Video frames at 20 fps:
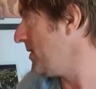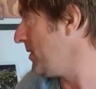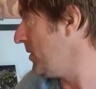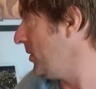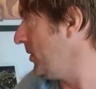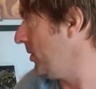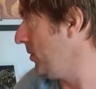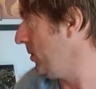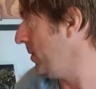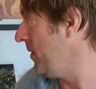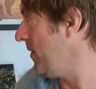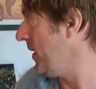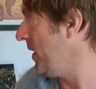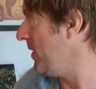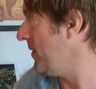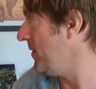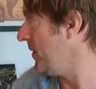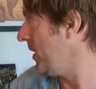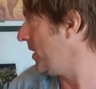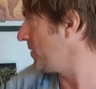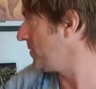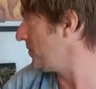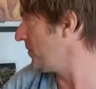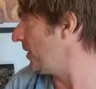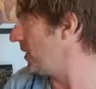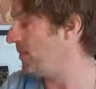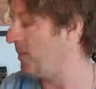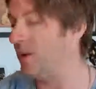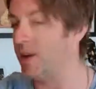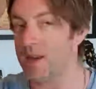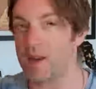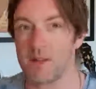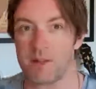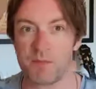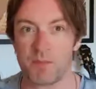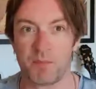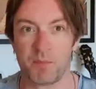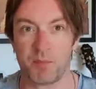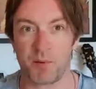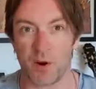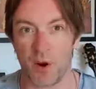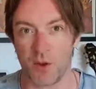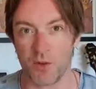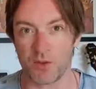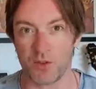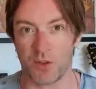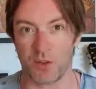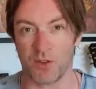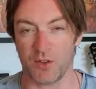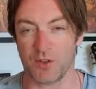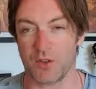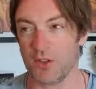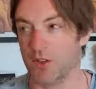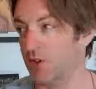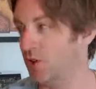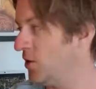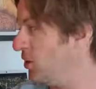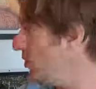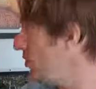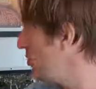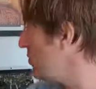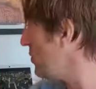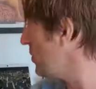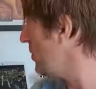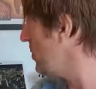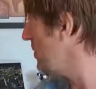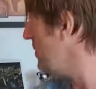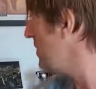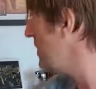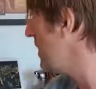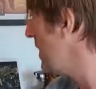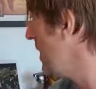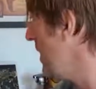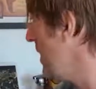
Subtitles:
or within the first 3 minutes, protons and neutrons